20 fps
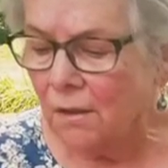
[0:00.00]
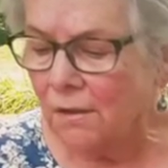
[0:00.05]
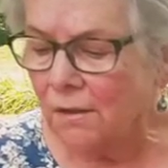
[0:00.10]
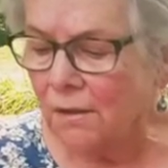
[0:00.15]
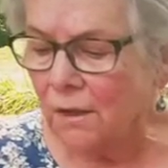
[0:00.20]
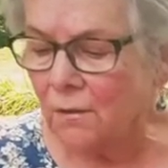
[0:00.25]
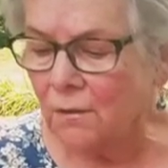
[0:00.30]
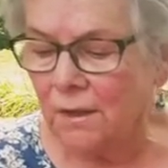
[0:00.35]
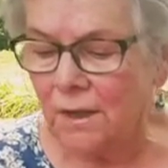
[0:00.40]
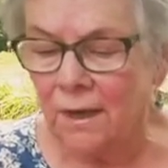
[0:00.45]

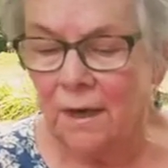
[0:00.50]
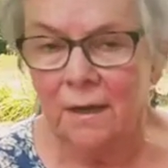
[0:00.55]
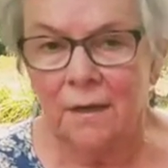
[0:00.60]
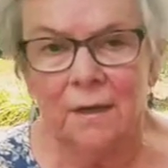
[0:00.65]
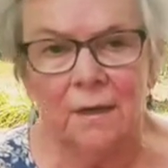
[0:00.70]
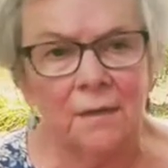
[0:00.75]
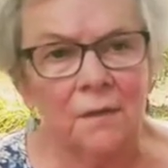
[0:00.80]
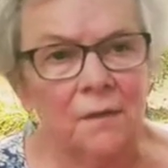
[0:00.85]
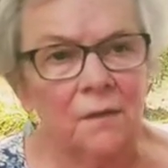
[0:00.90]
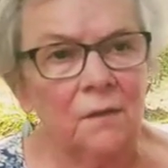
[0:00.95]
So
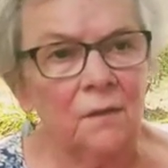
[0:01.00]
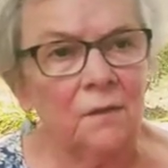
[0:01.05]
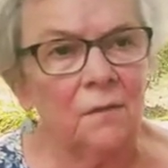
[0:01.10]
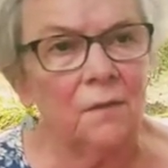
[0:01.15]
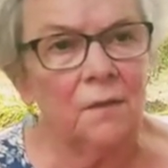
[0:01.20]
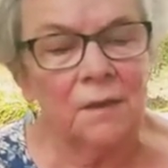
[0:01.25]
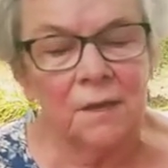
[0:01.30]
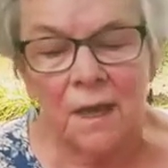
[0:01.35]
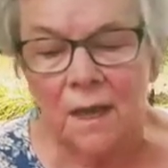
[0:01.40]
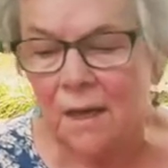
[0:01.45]
Katie Sue
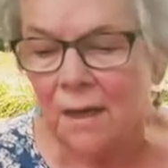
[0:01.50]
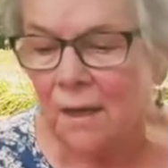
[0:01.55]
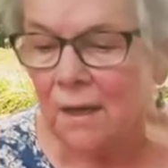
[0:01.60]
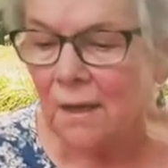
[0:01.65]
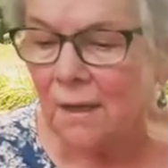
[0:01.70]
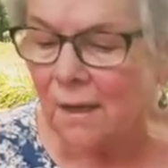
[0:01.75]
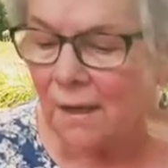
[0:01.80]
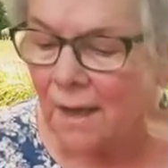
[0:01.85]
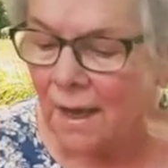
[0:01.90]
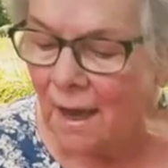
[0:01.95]
sang
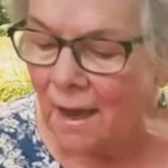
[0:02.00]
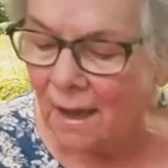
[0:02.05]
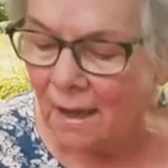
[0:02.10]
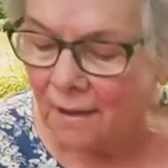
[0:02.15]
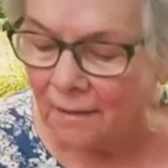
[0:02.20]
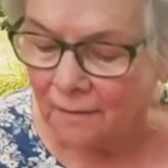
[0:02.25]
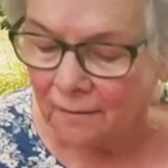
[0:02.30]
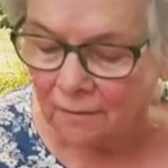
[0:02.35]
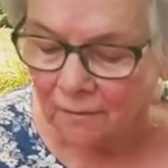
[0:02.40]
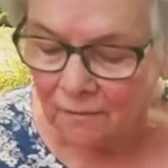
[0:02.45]
it
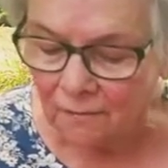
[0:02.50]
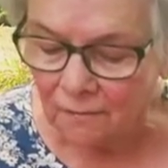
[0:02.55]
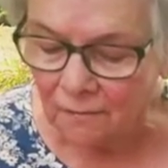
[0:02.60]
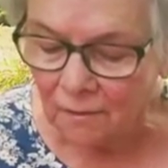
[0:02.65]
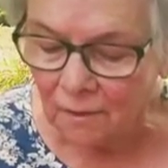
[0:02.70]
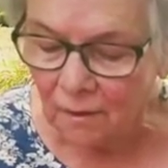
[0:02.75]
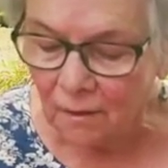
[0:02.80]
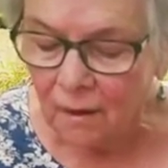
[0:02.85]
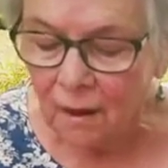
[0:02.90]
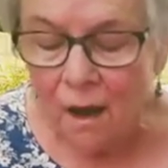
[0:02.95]
again.
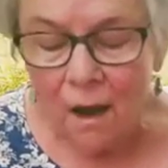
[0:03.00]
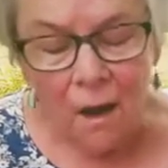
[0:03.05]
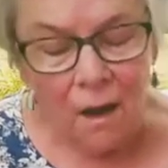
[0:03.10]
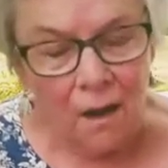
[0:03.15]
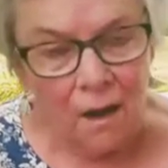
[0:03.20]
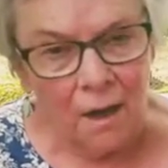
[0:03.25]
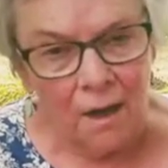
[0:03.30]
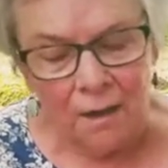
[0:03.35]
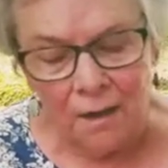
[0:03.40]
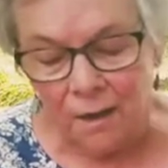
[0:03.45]

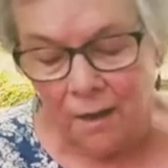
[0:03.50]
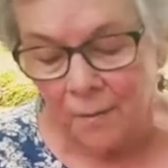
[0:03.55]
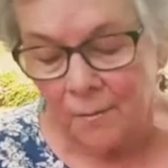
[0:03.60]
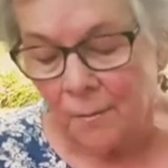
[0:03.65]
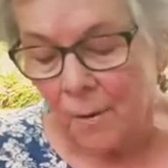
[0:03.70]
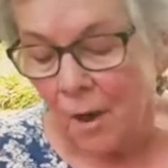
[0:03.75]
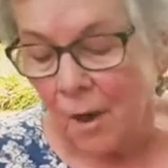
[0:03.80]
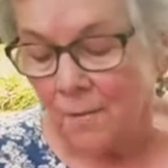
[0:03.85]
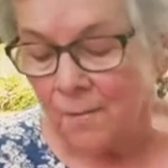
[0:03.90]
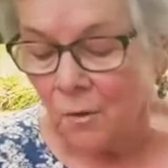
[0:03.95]
"I
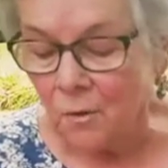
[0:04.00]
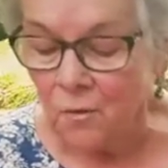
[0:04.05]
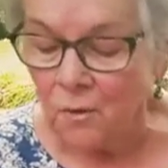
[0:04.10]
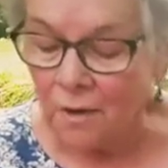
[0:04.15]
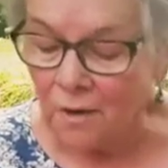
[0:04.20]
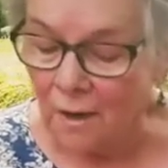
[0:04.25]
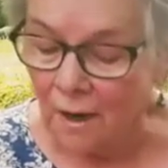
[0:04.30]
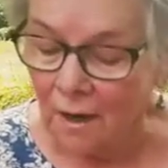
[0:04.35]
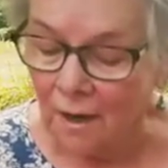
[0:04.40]
like popcorn,